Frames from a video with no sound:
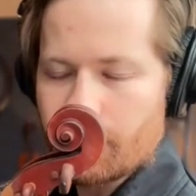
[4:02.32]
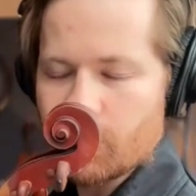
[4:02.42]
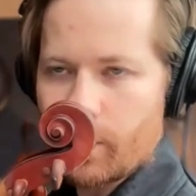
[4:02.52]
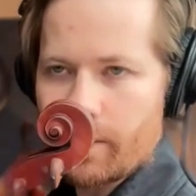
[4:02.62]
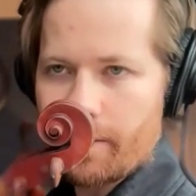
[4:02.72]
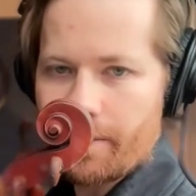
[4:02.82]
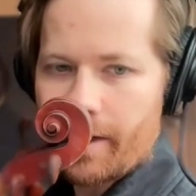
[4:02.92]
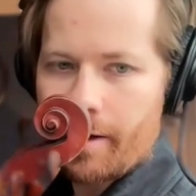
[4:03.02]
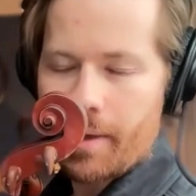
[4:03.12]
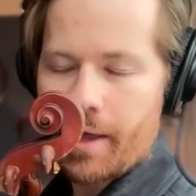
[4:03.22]
between the
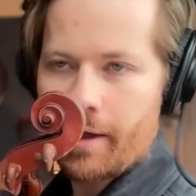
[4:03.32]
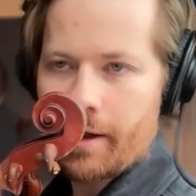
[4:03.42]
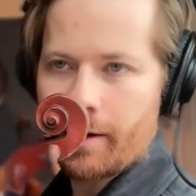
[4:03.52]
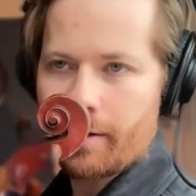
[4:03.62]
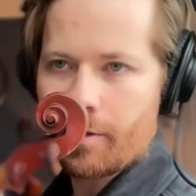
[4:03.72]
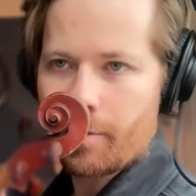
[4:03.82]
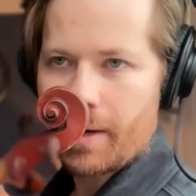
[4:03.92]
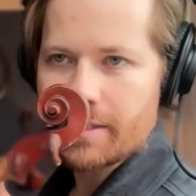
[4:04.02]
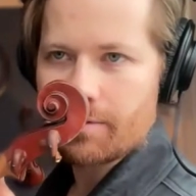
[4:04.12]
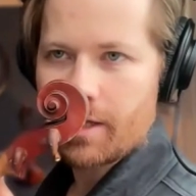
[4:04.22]
thumb and the
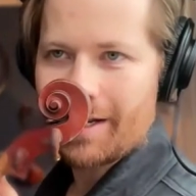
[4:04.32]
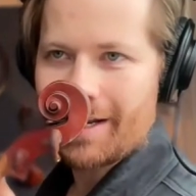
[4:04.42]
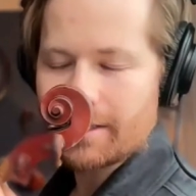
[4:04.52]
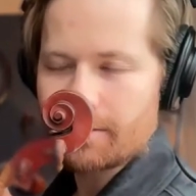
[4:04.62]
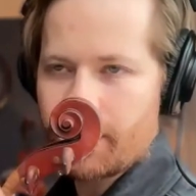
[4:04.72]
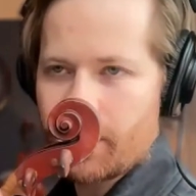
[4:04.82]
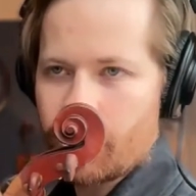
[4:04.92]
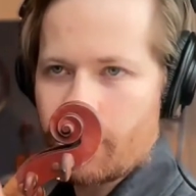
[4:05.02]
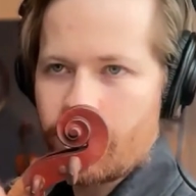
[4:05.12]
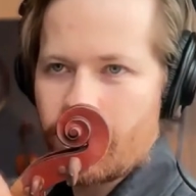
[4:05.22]
base of the index
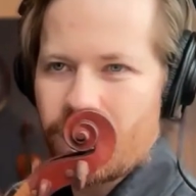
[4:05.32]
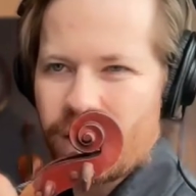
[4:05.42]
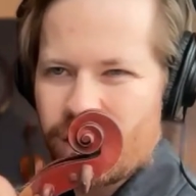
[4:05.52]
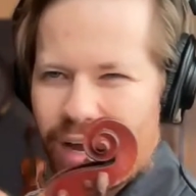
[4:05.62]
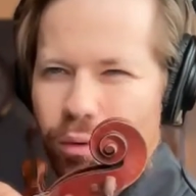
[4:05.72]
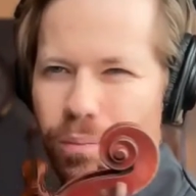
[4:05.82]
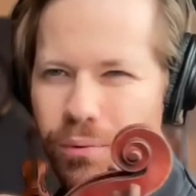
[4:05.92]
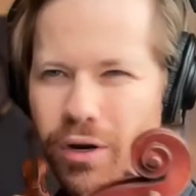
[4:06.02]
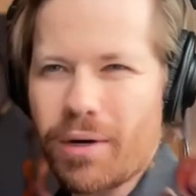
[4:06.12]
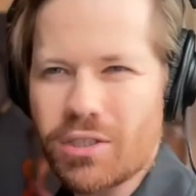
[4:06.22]
finger, that will
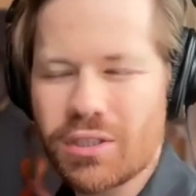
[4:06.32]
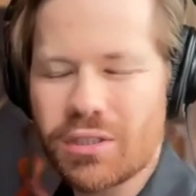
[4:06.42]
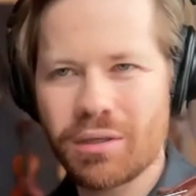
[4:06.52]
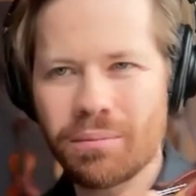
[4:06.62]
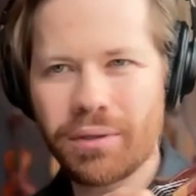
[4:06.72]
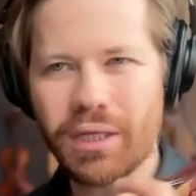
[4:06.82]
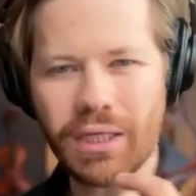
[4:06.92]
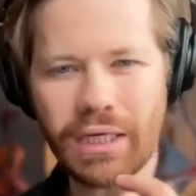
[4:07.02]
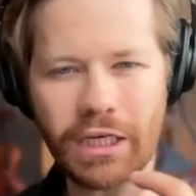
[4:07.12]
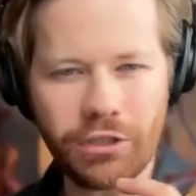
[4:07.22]
pretty much
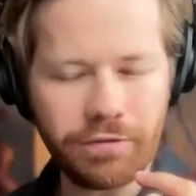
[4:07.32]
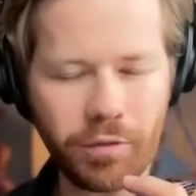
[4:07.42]
completely kill the